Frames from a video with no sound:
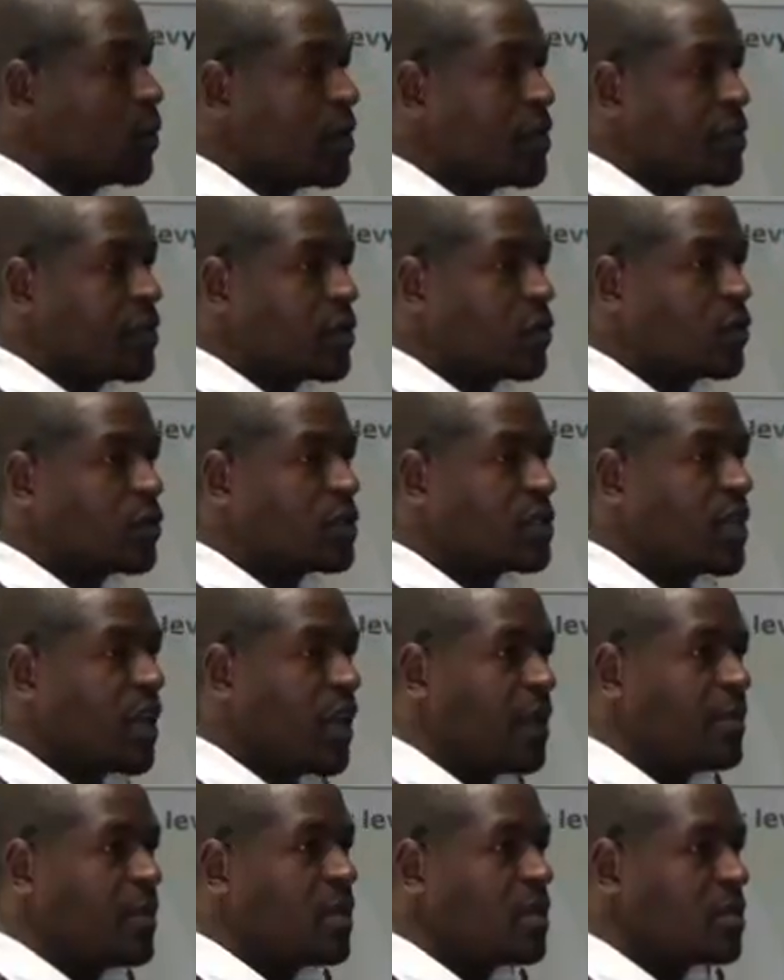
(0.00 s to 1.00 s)
with the
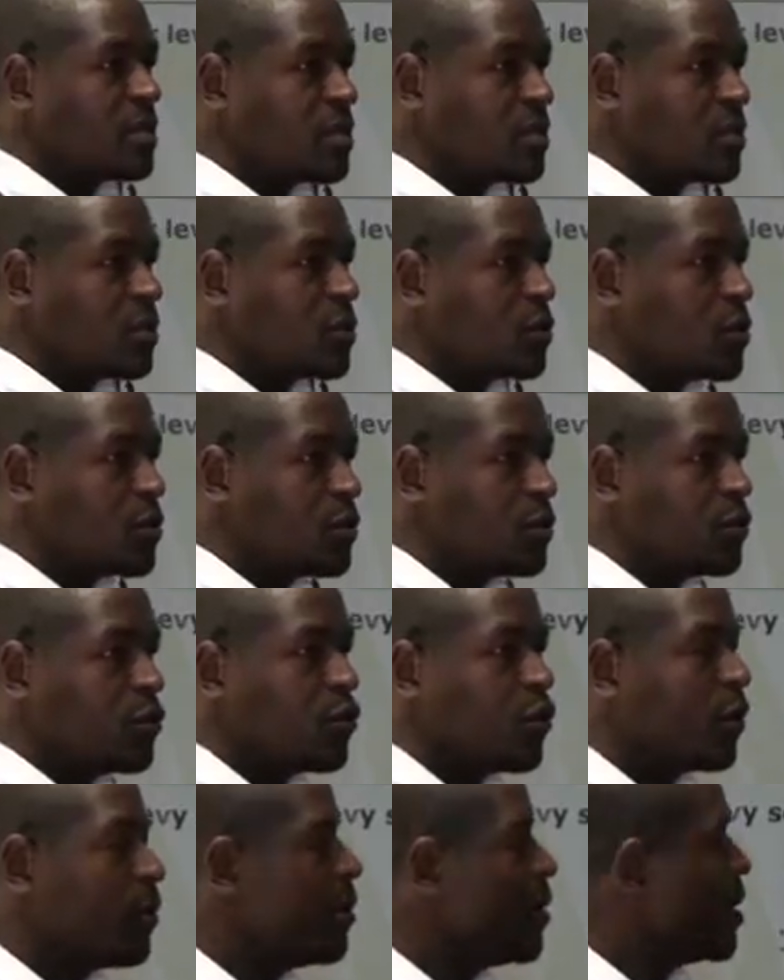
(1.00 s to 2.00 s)
consignment to
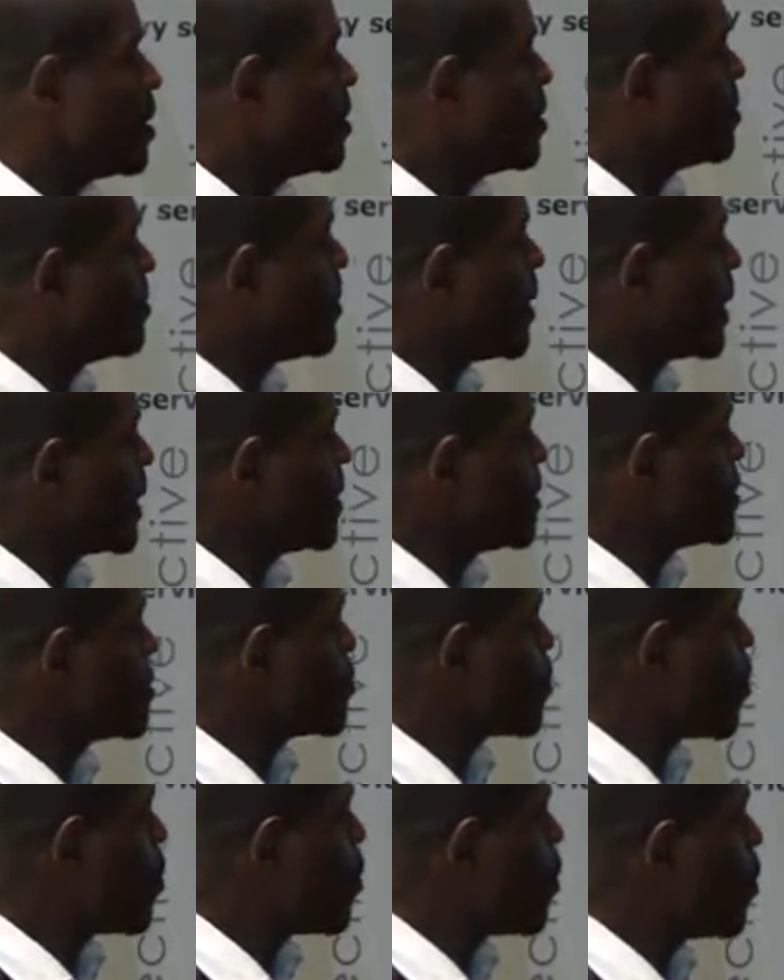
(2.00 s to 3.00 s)
European
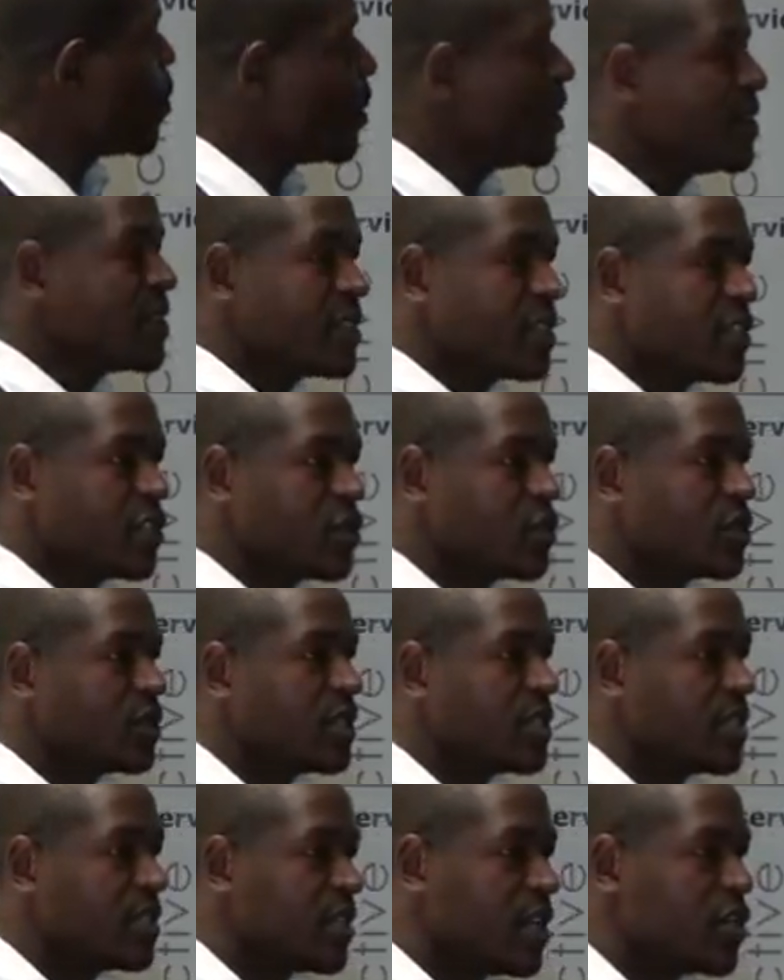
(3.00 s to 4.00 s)
markets or international
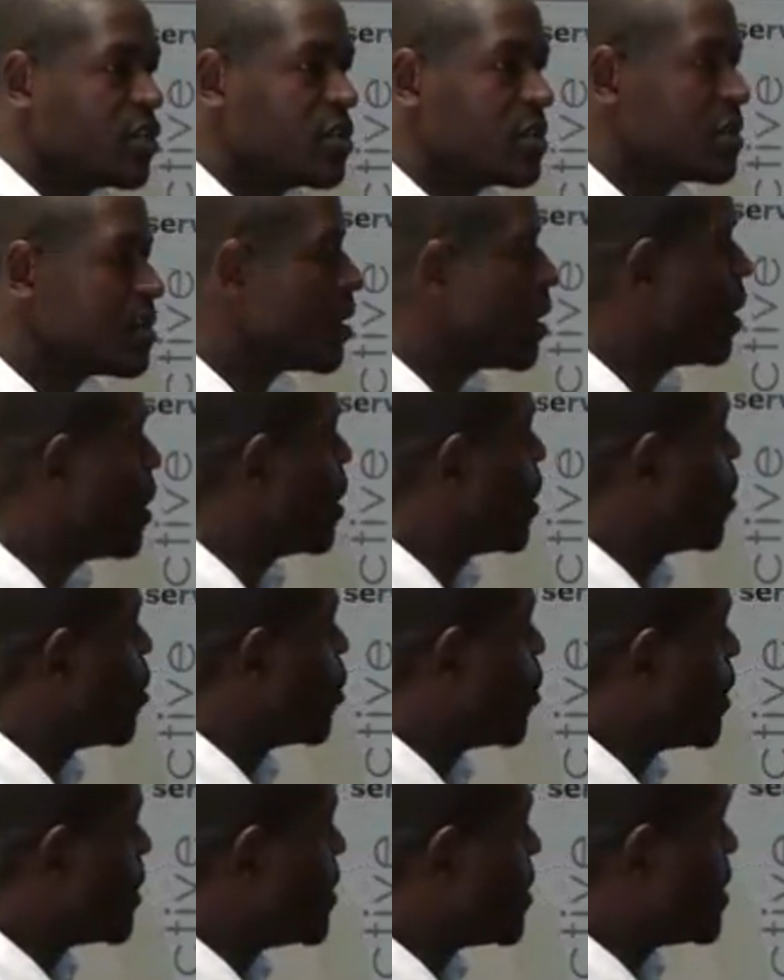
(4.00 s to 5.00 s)
destinations,
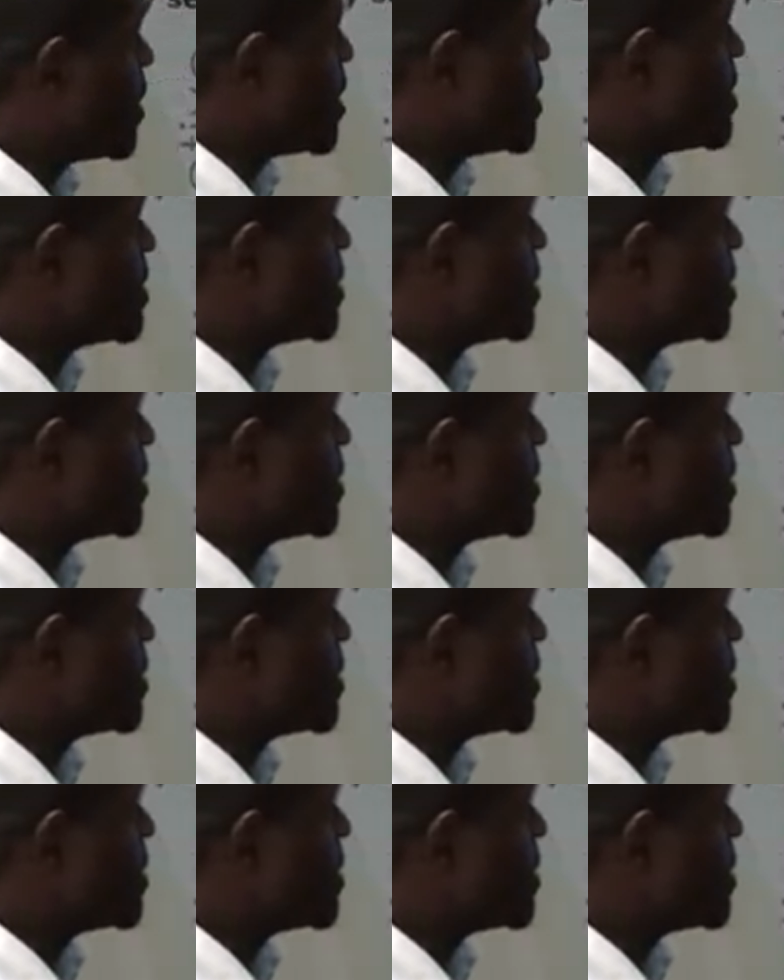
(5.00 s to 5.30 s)
where they get